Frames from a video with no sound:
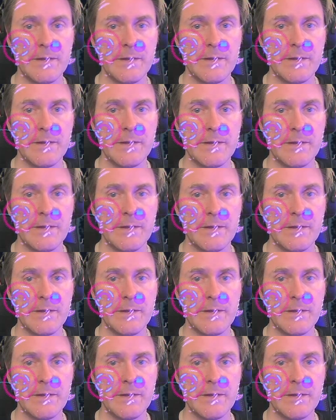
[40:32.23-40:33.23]
Let's go
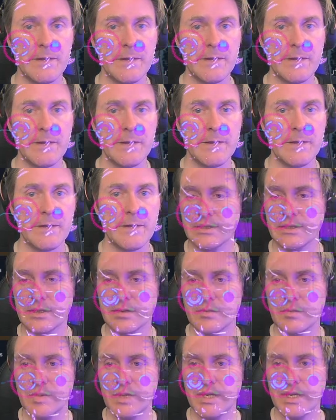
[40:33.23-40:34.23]
look at the
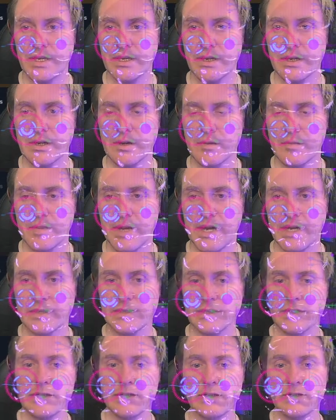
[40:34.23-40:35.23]
S&P and come back
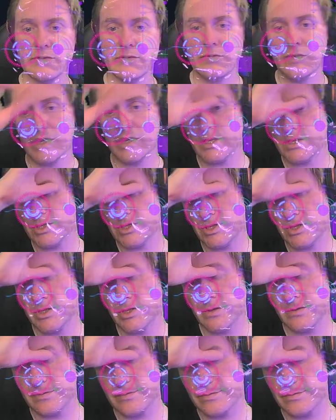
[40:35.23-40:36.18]
to this fresh.